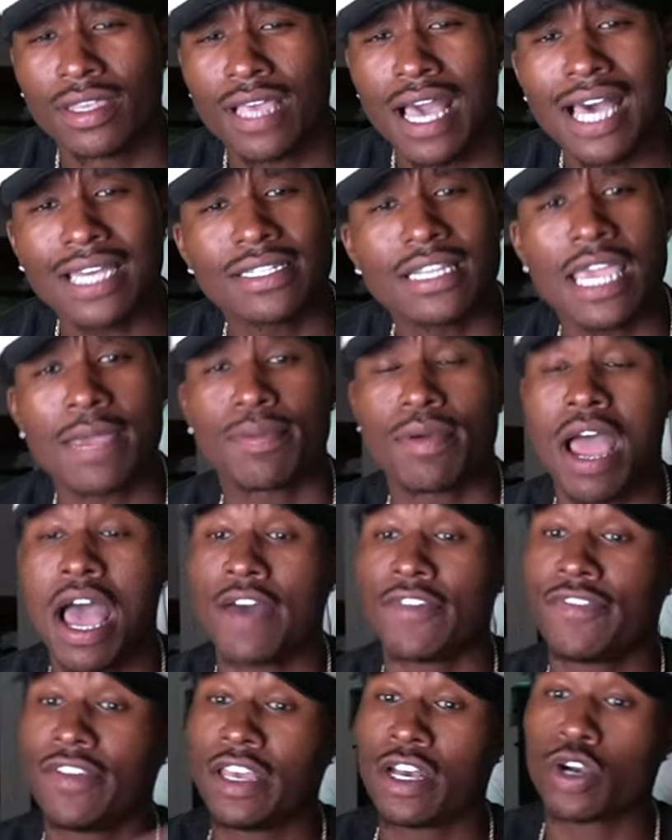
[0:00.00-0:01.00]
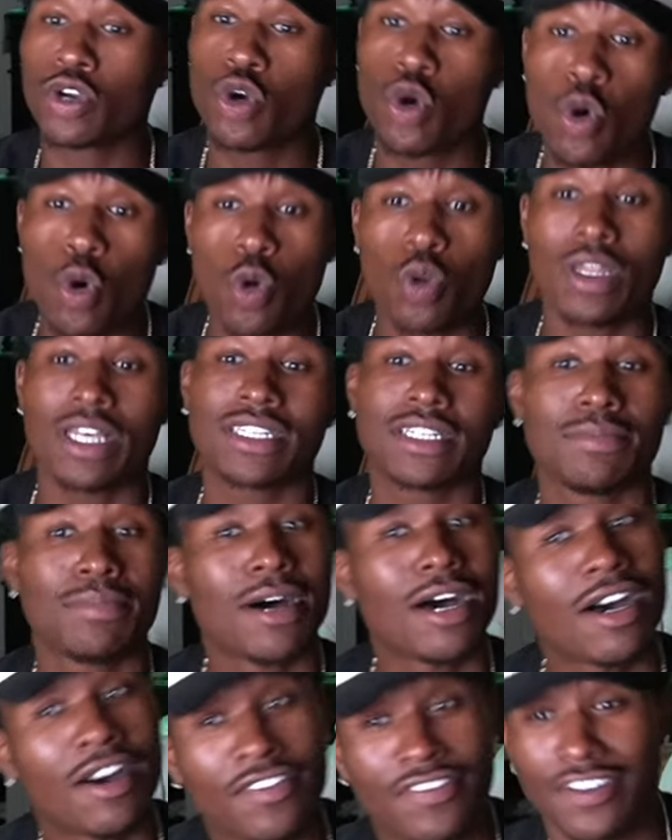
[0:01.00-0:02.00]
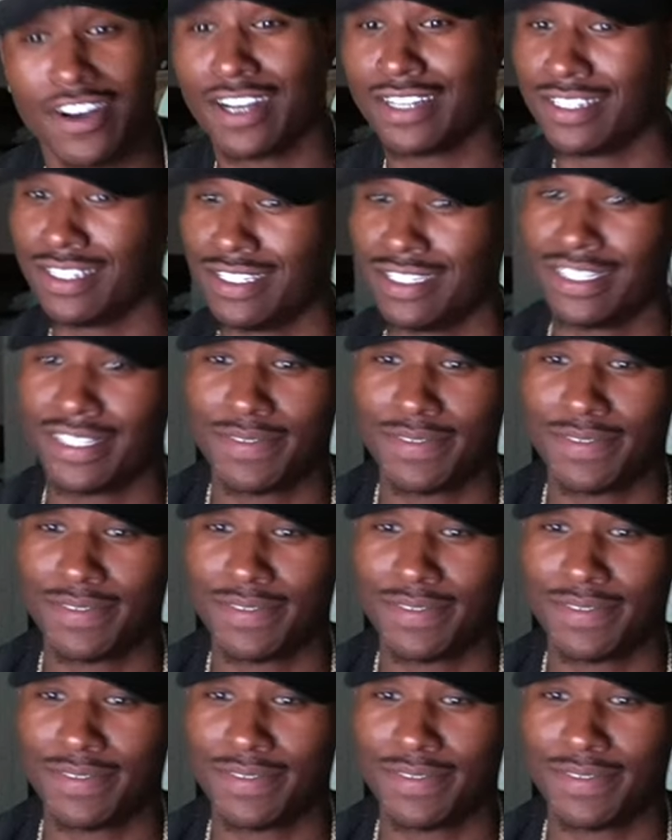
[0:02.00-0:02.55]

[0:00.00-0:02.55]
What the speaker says: I say, bro, I feel cool as a motherfucker.